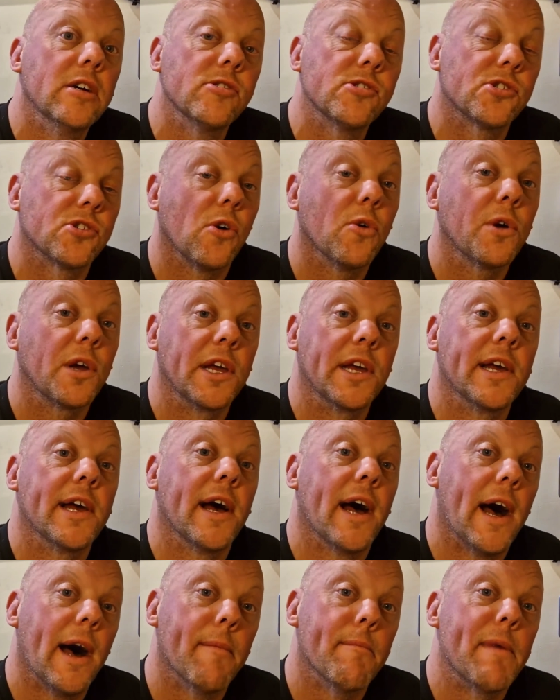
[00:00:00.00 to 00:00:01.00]
socket
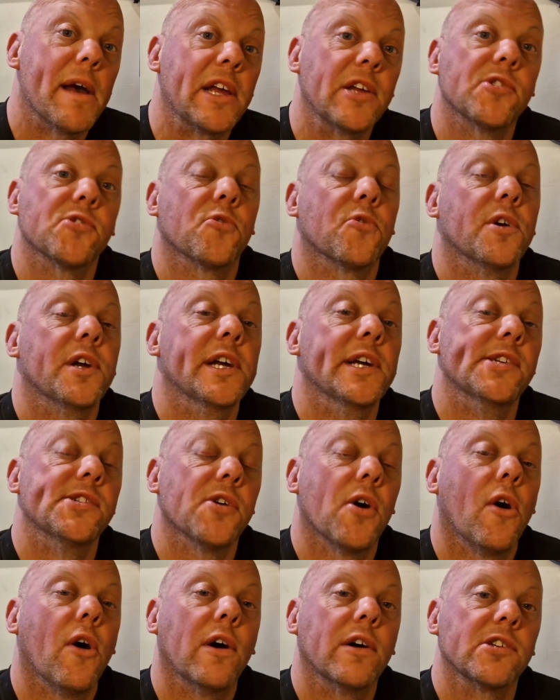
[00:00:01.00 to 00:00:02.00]
and make sure it
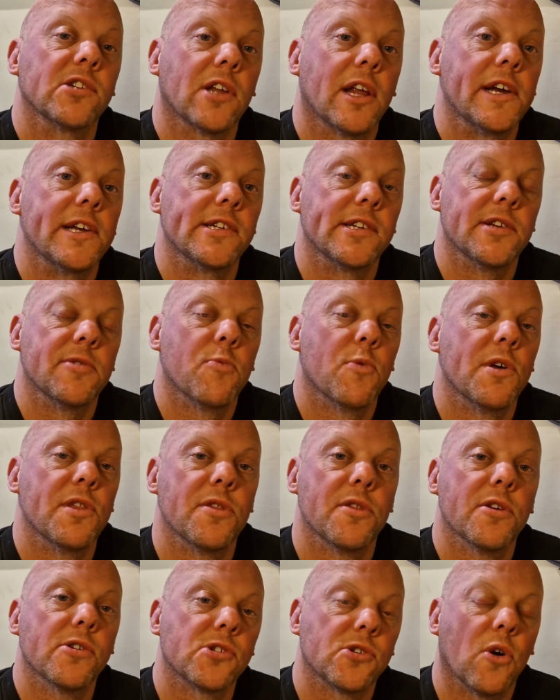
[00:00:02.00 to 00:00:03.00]
is isolated
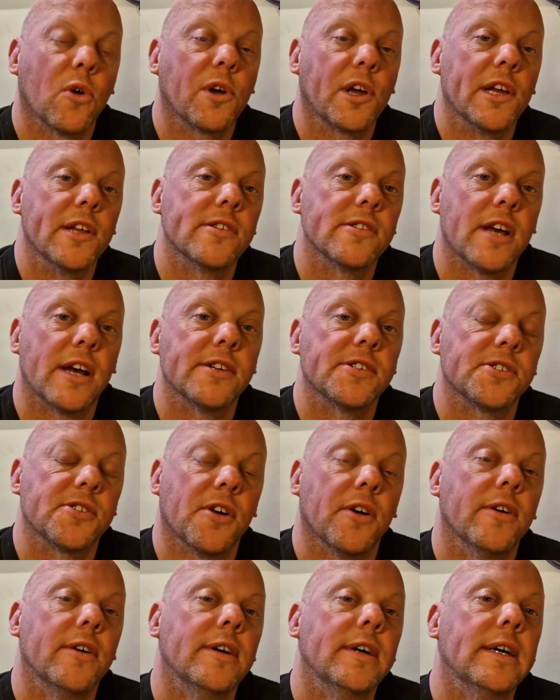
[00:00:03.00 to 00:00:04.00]
with the socket
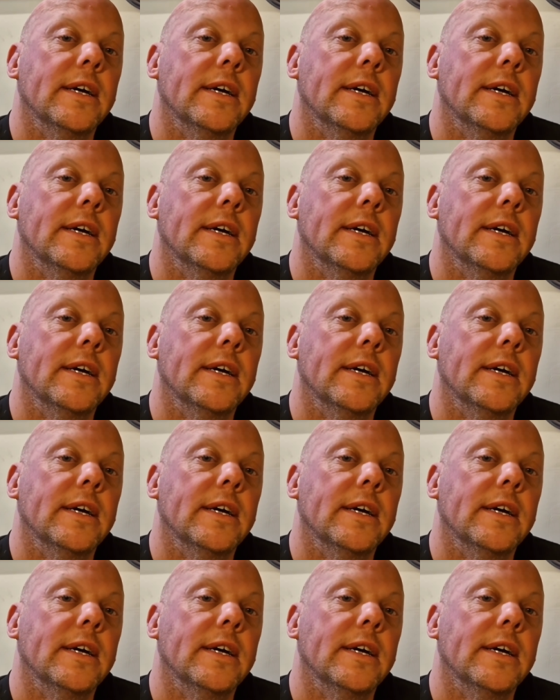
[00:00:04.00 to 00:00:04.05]
tester.